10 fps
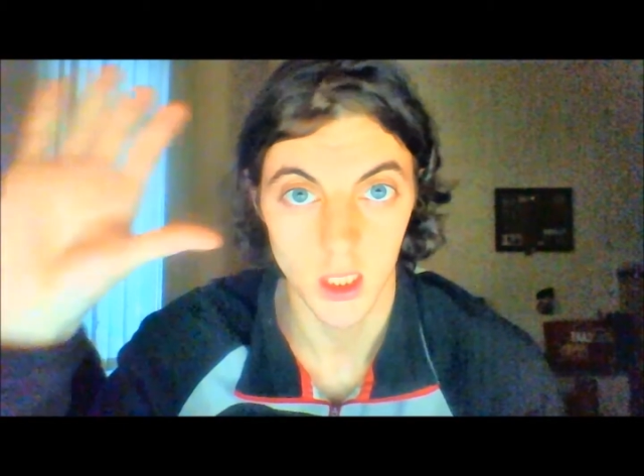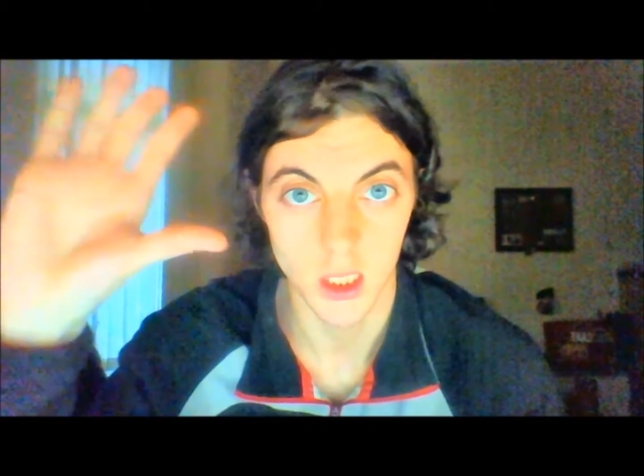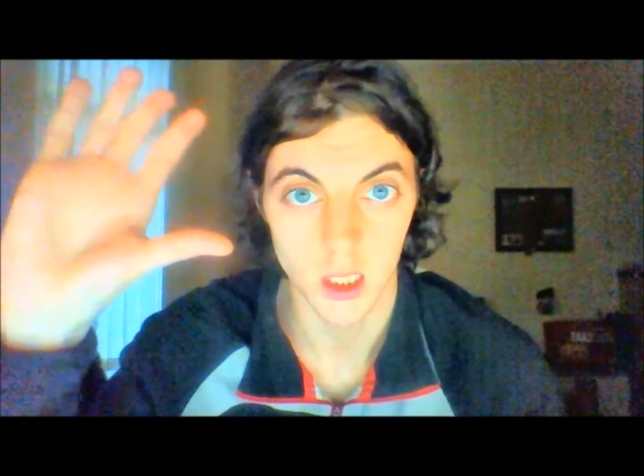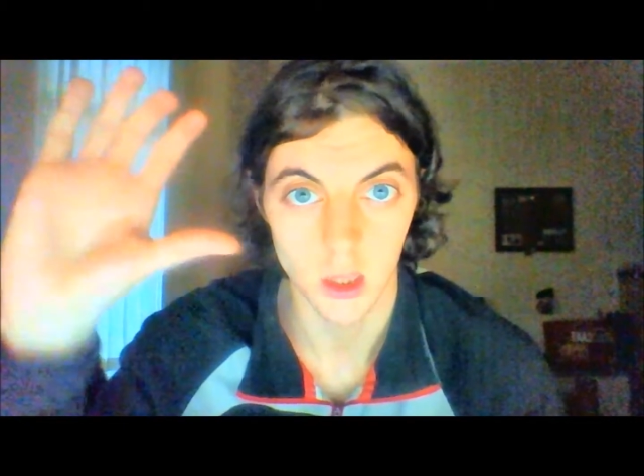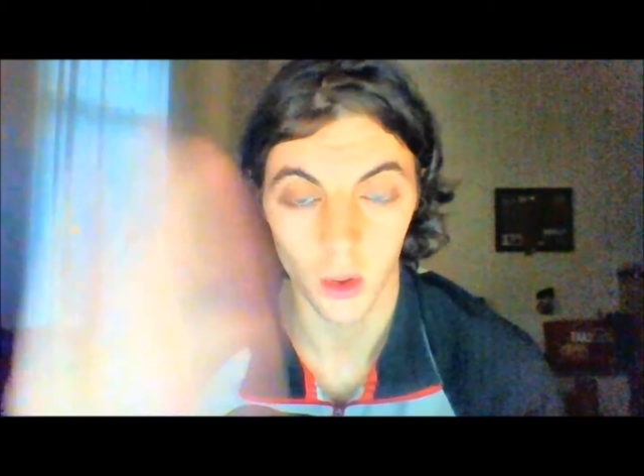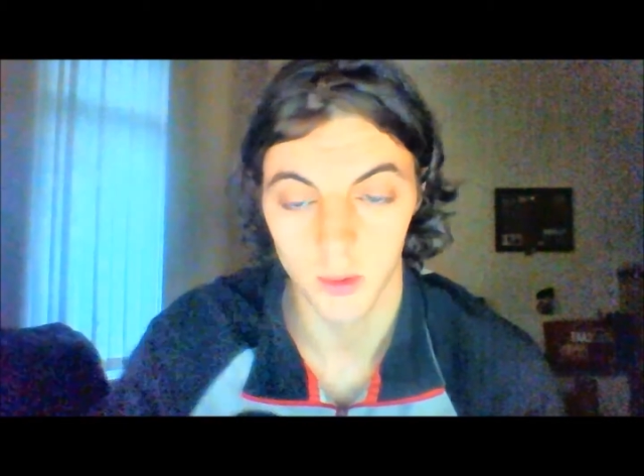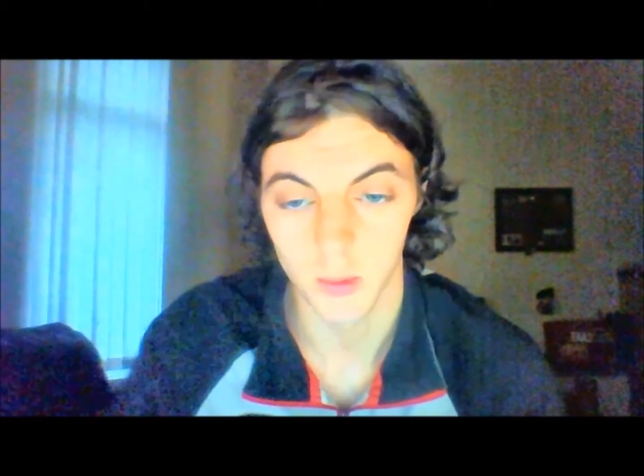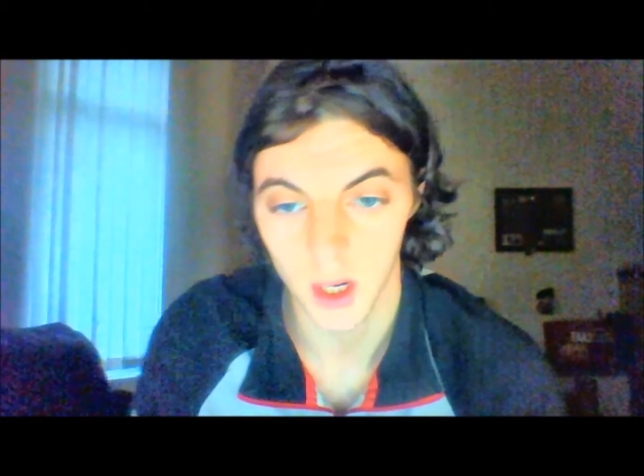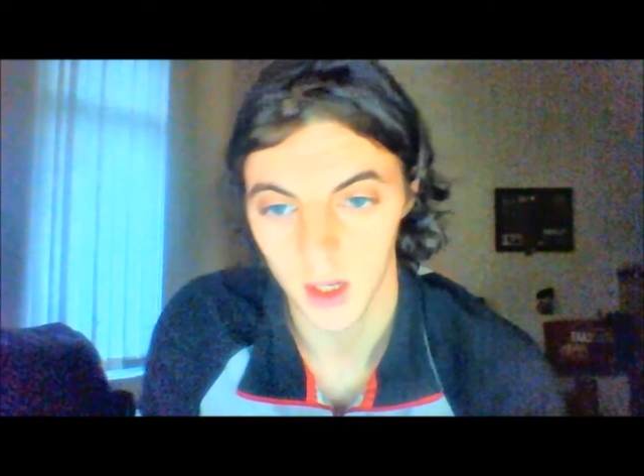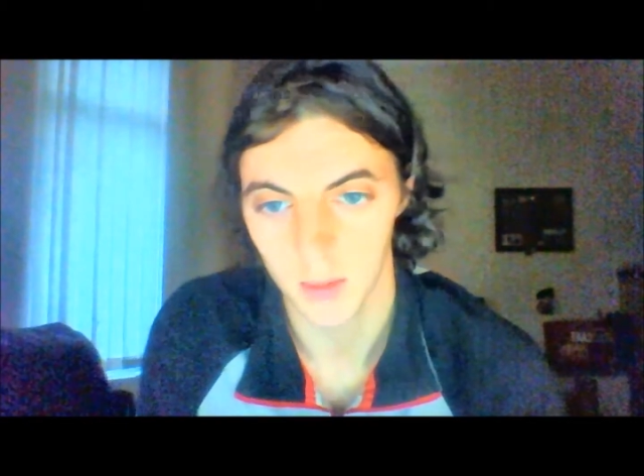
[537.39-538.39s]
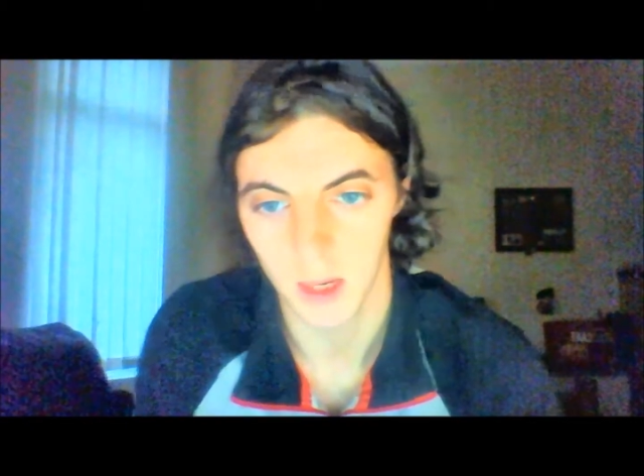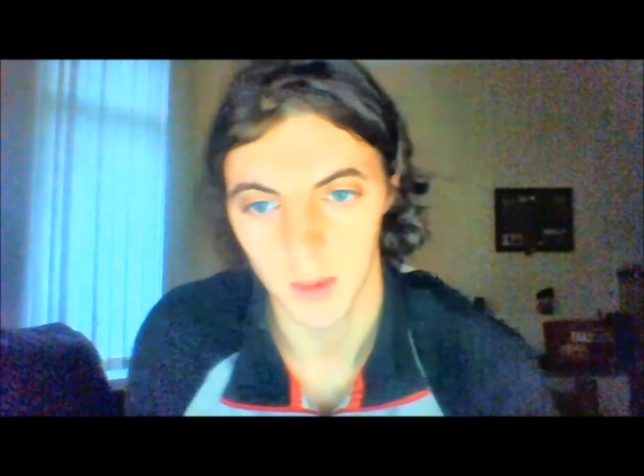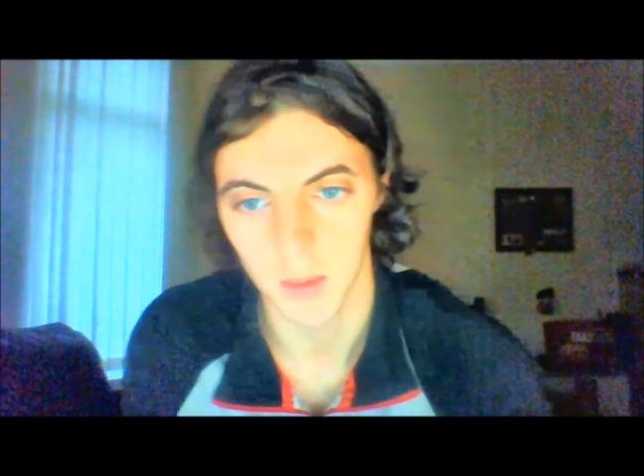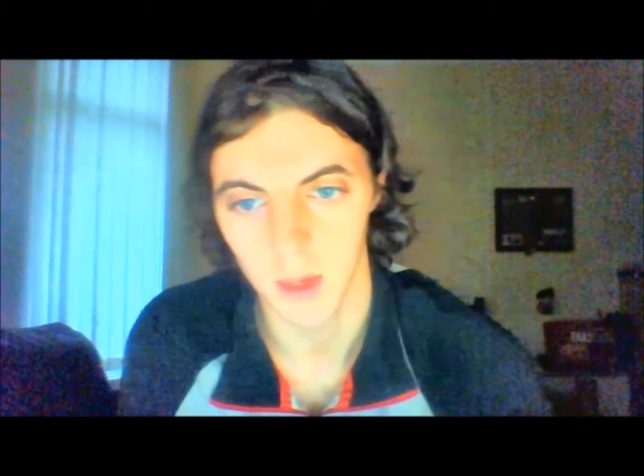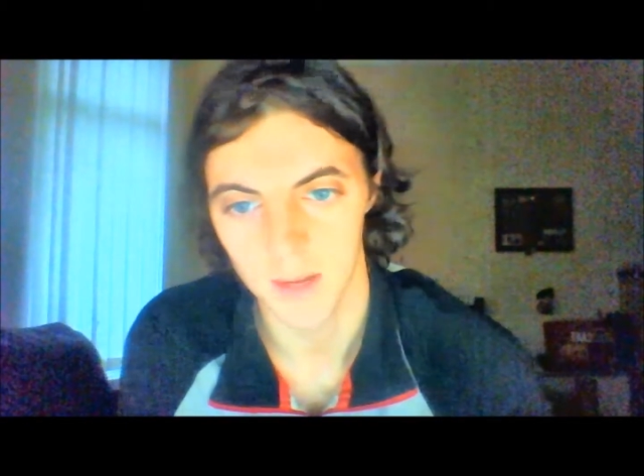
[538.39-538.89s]
into North America, blah
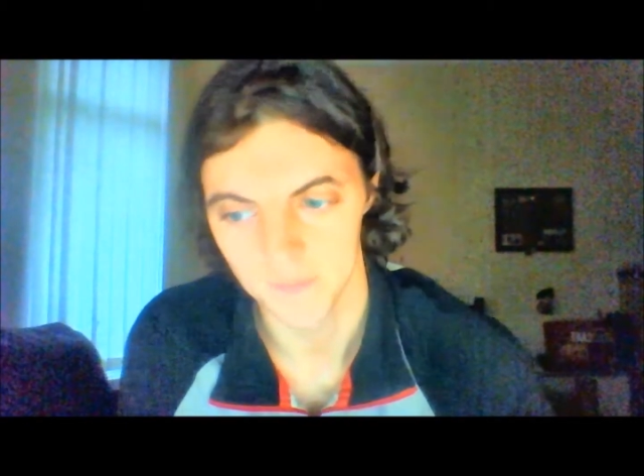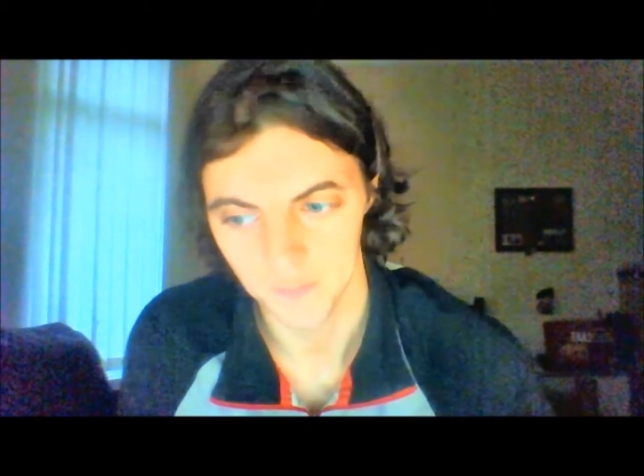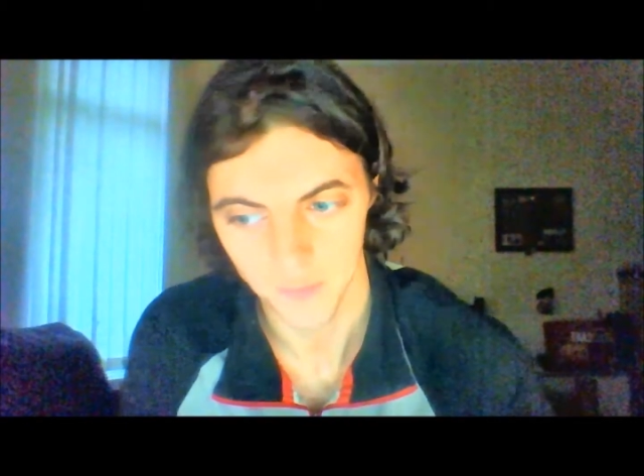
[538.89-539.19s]
blah blah.